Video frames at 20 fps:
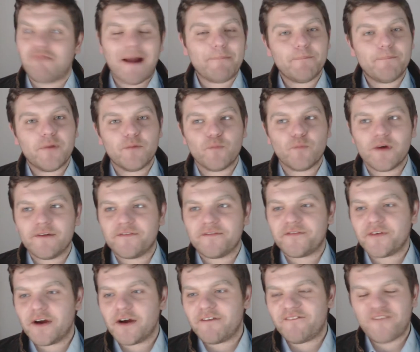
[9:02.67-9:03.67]
rampant
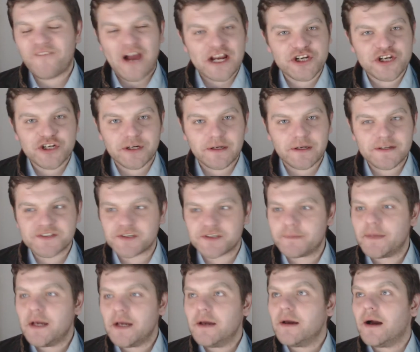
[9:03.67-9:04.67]
with uh,
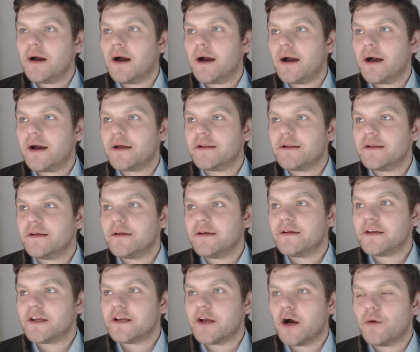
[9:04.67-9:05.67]
factionalism. Uh,
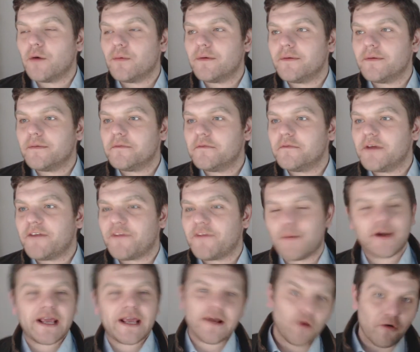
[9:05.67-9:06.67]
you know, if
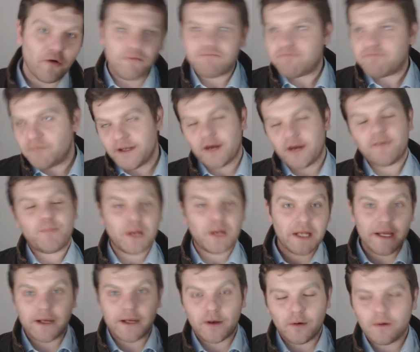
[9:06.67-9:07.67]
you want to get all you know
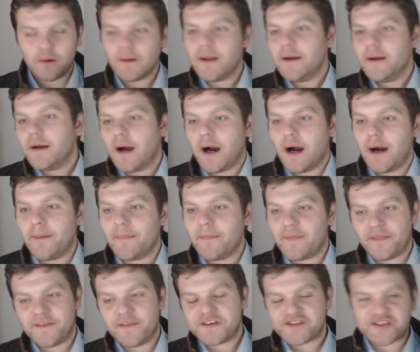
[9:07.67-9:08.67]
political,
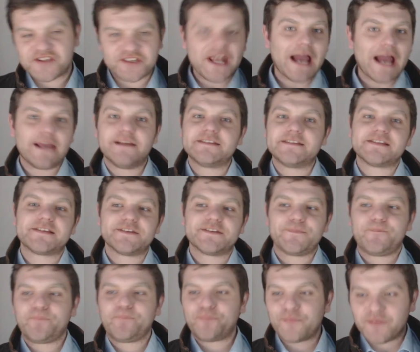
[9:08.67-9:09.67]
um, the state,
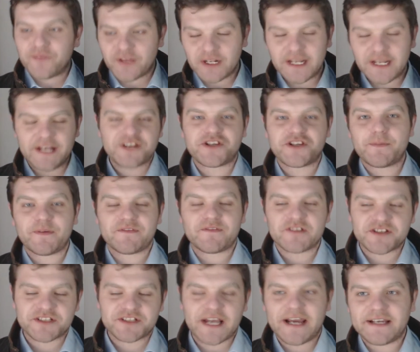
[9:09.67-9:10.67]
the leadership of
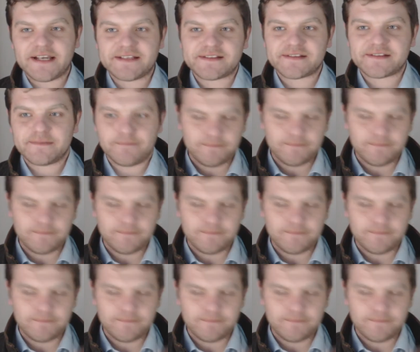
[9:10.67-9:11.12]
the state,